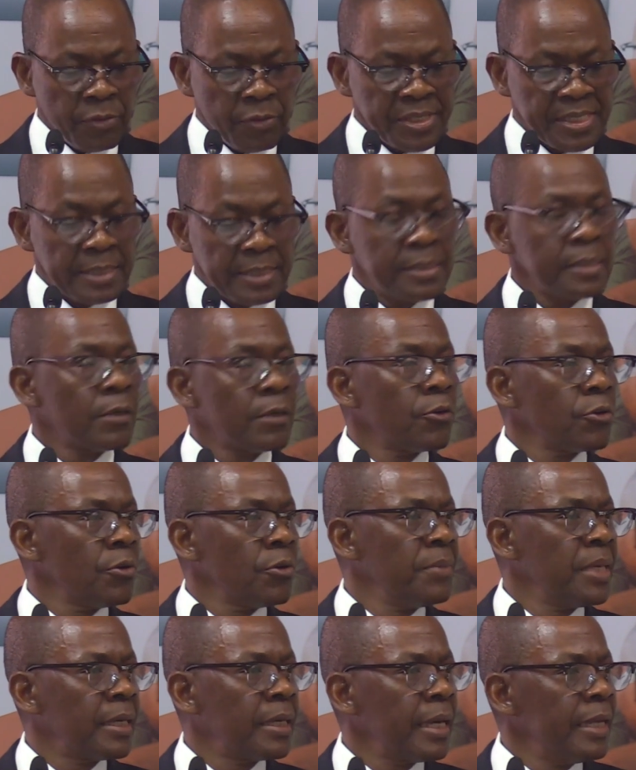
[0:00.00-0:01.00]
requisite
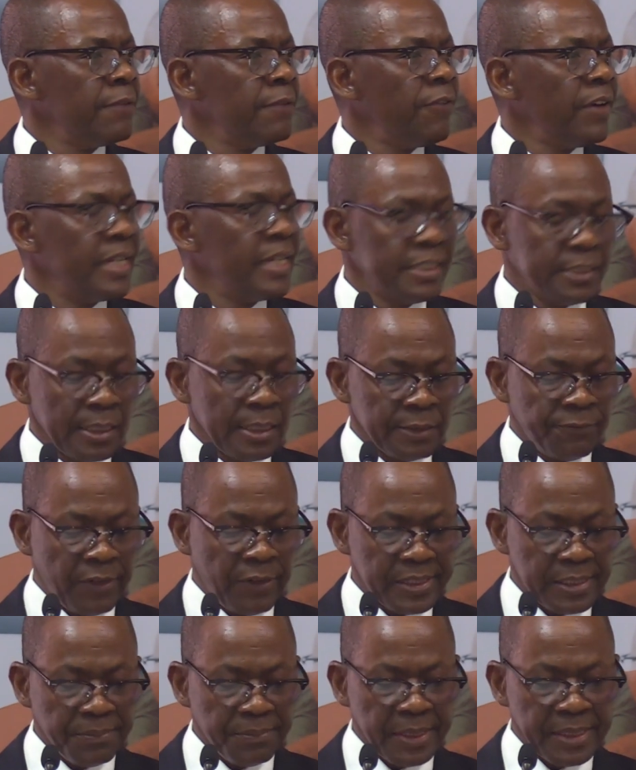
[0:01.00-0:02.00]
economic and financial
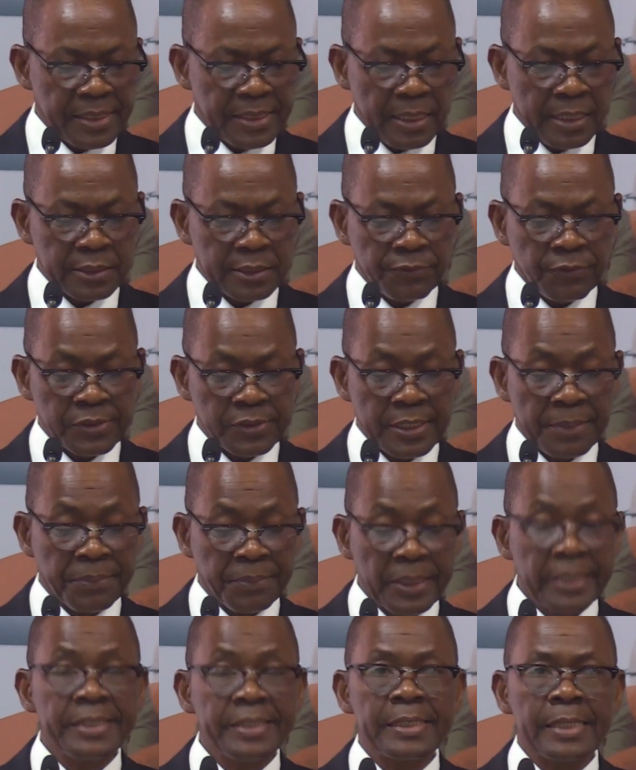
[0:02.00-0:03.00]
fundamentals for
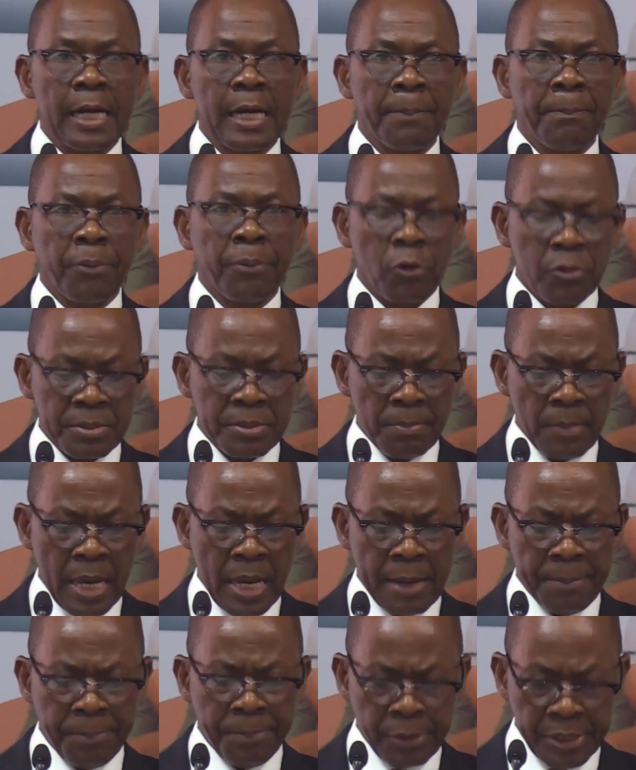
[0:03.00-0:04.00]
stability are
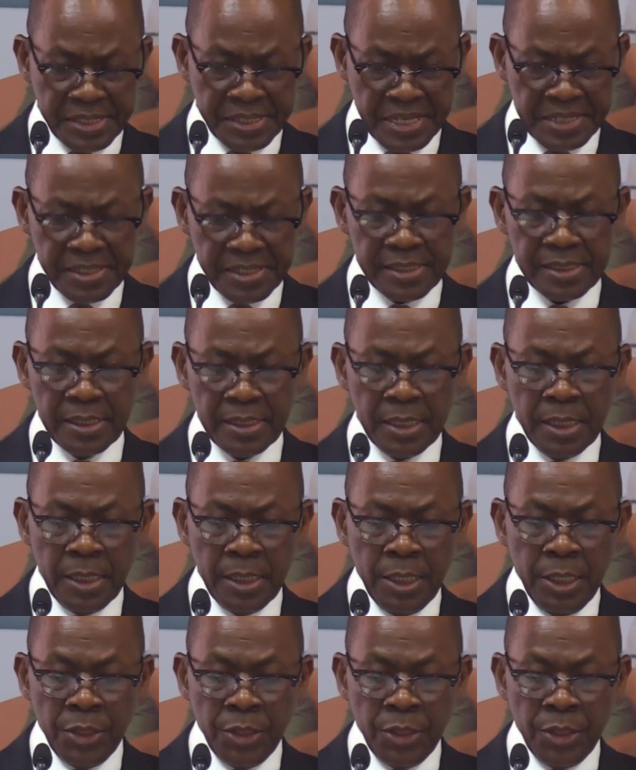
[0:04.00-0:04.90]
present,